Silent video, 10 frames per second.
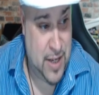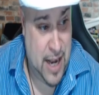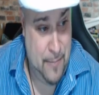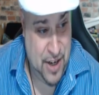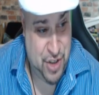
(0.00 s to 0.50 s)

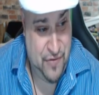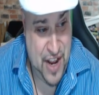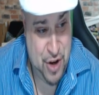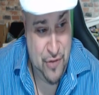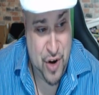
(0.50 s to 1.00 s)
A Metro
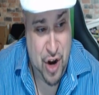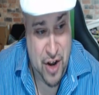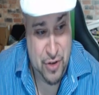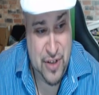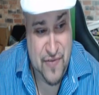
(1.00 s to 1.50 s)
Vancouver
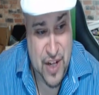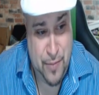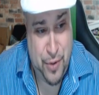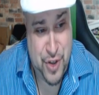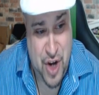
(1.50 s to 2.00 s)
condo
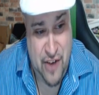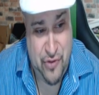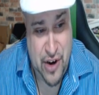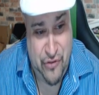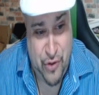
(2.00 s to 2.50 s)
developer is
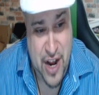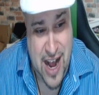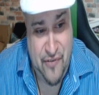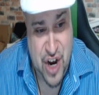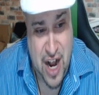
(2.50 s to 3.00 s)
offering free
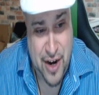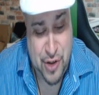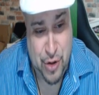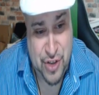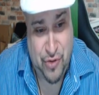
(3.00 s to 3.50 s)
avocado
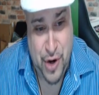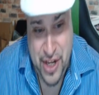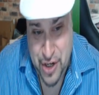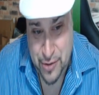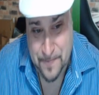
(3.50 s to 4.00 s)
toast for a
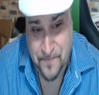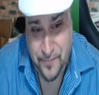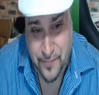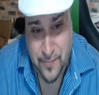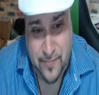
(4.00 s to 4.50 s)
year
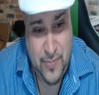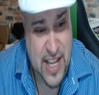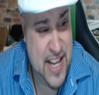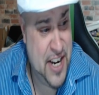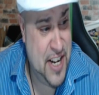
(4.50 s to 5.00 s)

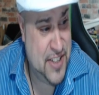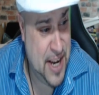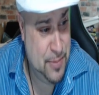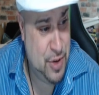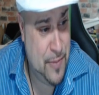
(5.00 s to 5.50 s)
in an
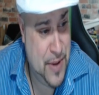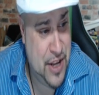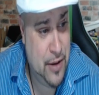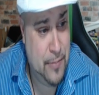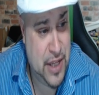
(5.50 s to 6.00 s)
attempt to
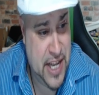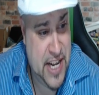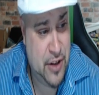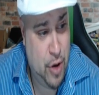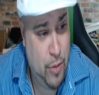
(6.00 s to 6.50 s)
appeal
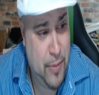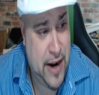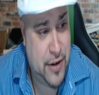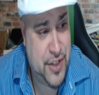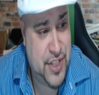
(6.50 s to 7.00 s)
millennial
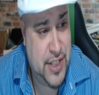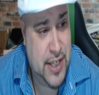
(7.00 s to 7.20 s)
homebuyers.